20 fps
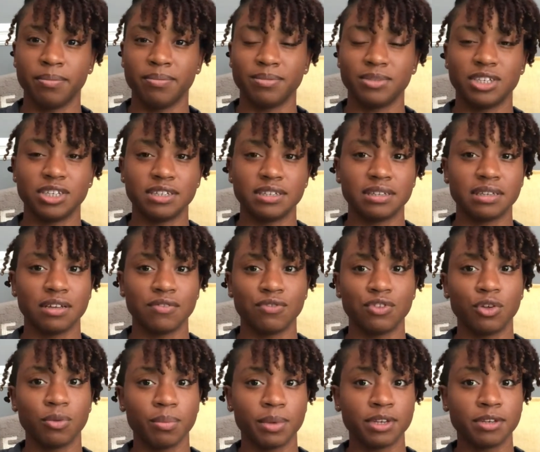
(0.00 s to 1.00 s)
just of
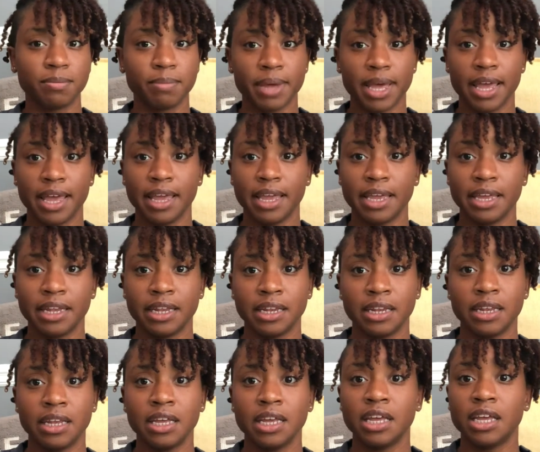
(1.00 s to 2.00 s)
too much pain
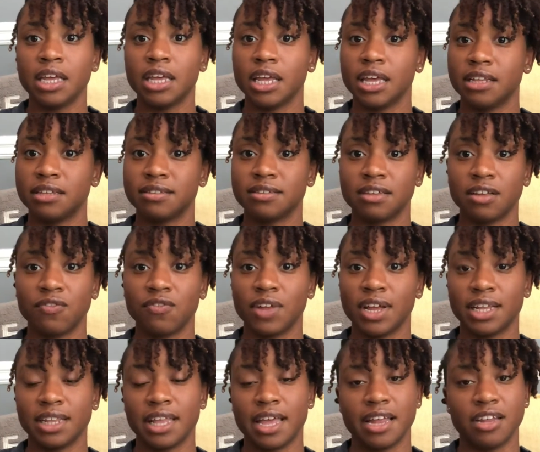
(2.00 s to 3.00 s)
and stuff
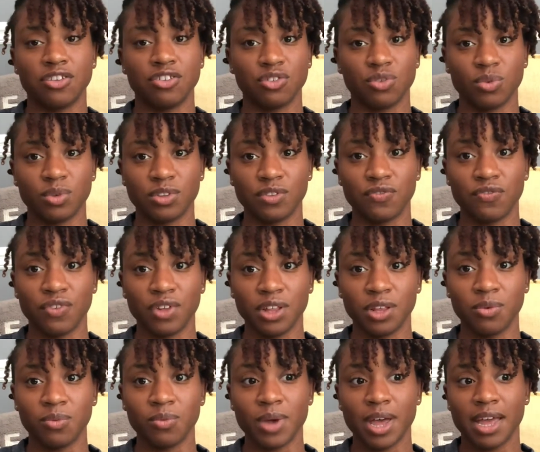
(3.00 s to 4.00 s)
like that, I just wasn't
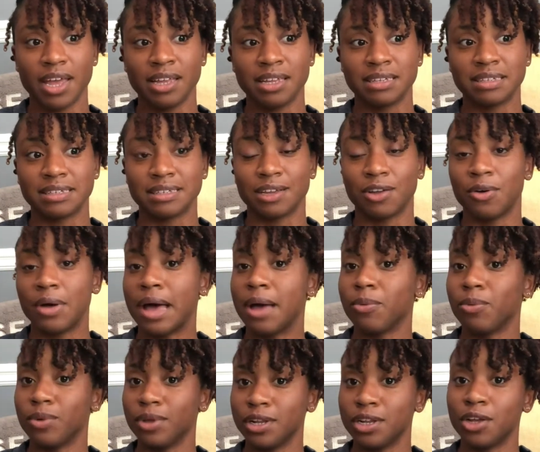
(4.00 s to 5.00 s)
feeling right, so I
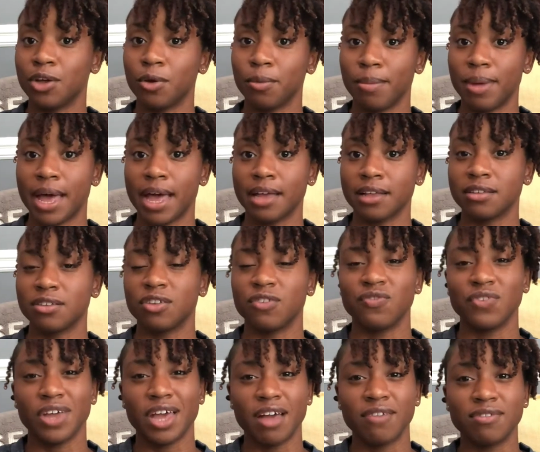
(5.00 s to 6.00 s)
would go back. So if
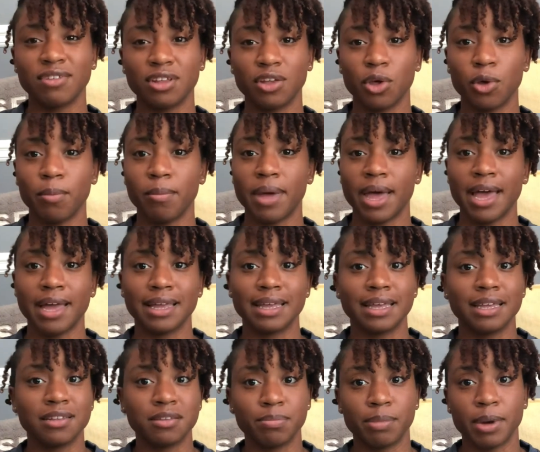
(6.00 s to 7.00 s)
you have to go back,
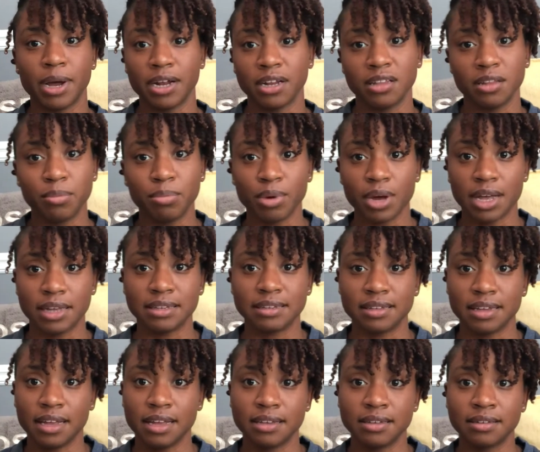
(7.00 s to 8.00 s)
it's part of the
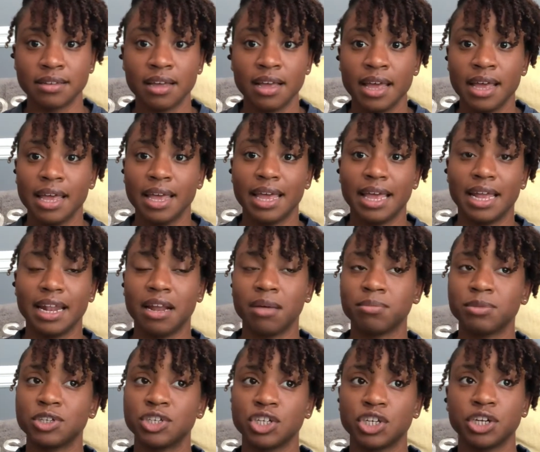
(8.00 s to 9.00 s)
process. And
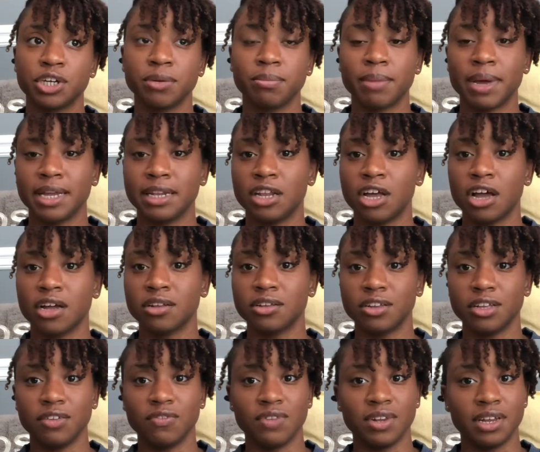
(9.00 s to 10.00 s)
I'm sure my doctor
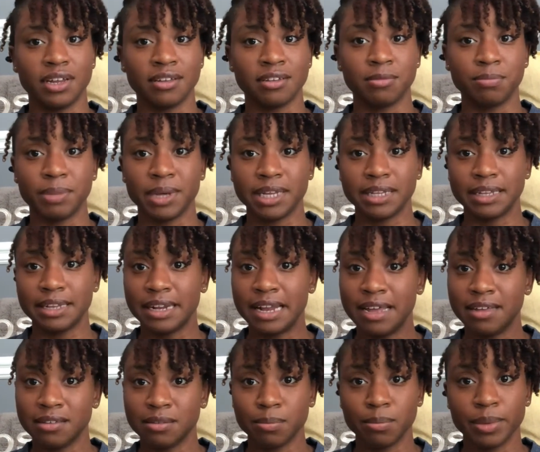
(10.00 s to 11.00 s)
even expected
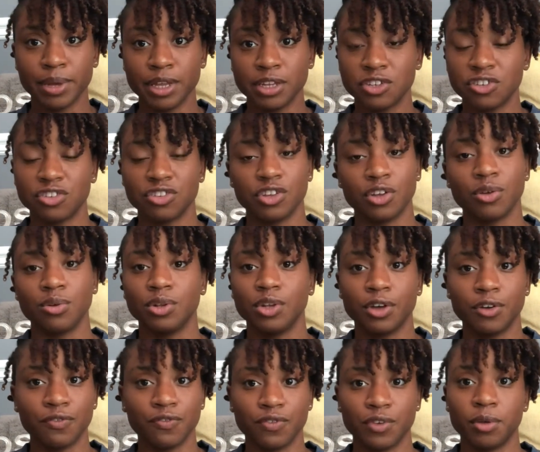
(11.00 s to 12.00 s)
as much, so
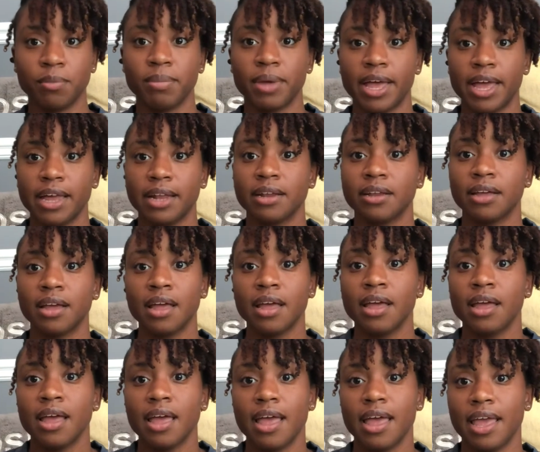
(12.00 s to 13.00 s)
don't feel bad.
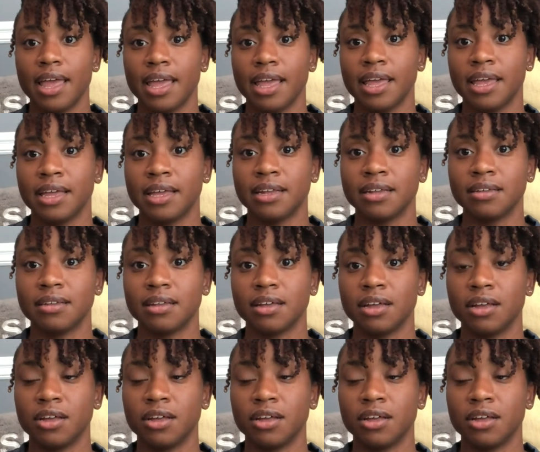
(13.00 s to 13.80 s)
And